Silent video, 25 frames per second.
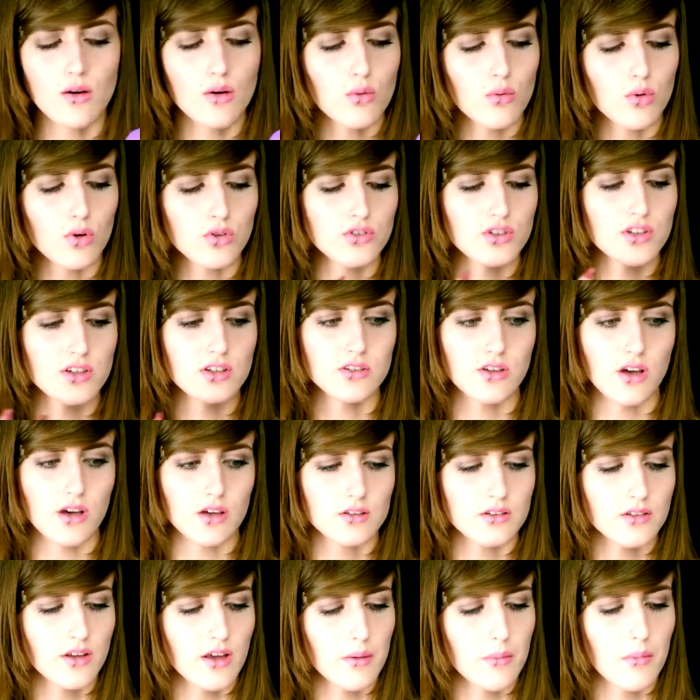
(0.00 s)
or it's the
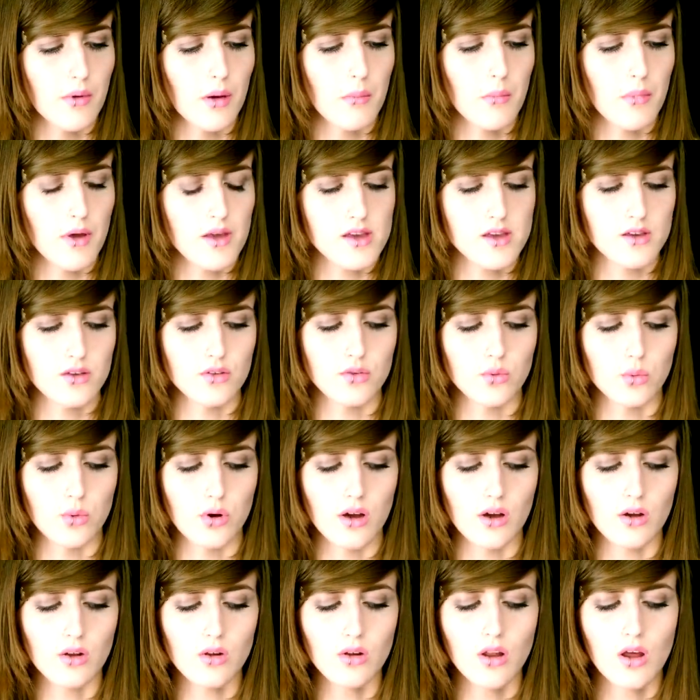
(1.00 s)
exact same make as
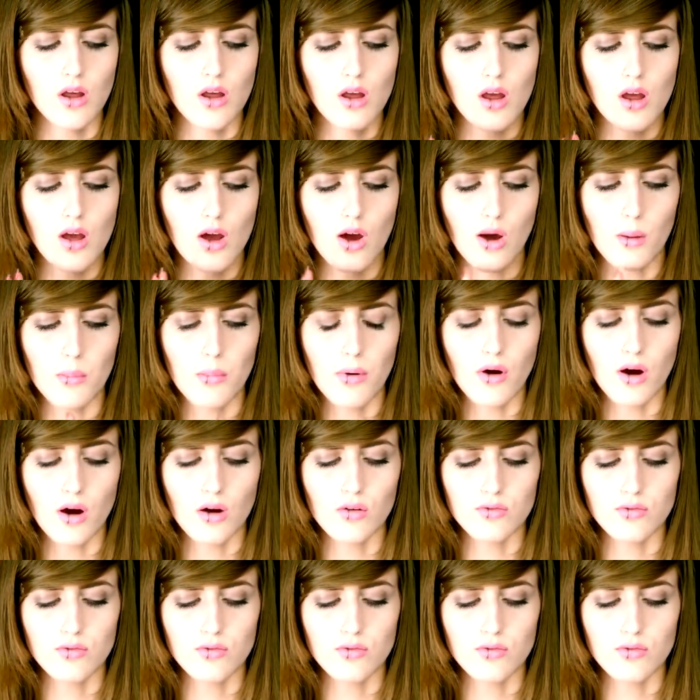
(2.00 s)
well, apart